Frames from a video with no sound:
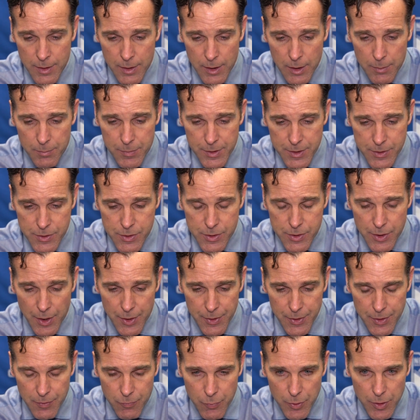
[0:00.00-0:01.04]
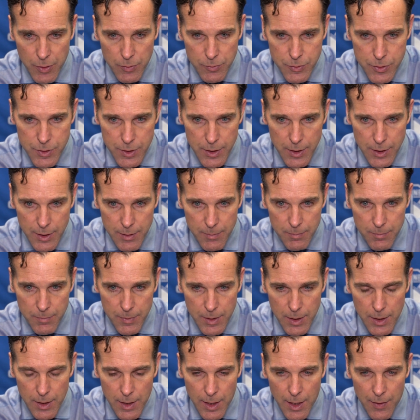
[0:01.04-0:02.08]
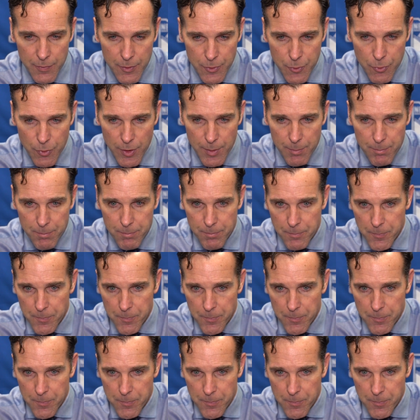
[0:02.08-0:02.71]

I'll be stunned if we don't see him uh, on the trip.